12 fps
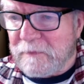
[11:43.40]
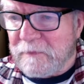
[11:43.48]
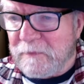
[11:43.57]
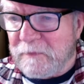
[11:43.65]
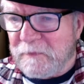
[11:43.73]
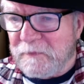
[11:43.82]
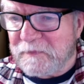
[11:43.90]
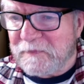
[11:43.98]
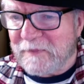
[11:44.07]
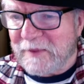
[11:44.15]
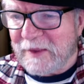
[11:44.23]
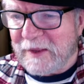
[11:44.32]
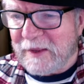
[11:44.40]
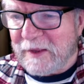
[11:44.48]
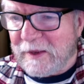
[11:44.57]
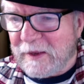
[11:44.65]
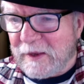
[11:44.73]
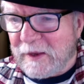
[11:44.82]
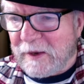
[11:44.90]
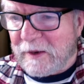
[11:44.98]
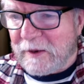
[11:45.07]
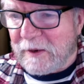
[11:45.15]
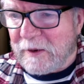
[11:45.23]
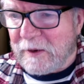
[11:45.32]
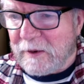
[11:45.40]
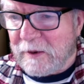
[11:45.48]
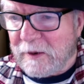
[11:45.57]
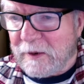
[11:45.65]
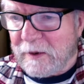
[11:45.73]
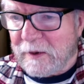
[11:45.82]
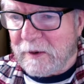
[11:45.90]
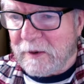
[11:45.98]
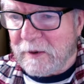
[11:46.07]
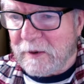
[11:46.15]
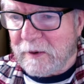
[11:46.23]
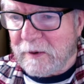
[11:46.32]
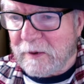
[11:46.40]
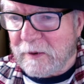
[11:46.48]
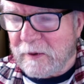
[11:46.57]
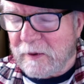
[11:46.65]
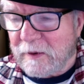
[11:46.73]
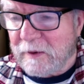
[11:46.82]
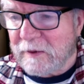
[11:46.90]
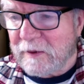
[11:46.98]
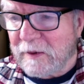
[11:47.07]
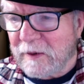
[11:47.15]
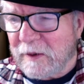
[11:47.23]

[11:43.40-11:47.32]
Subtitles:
[no speech]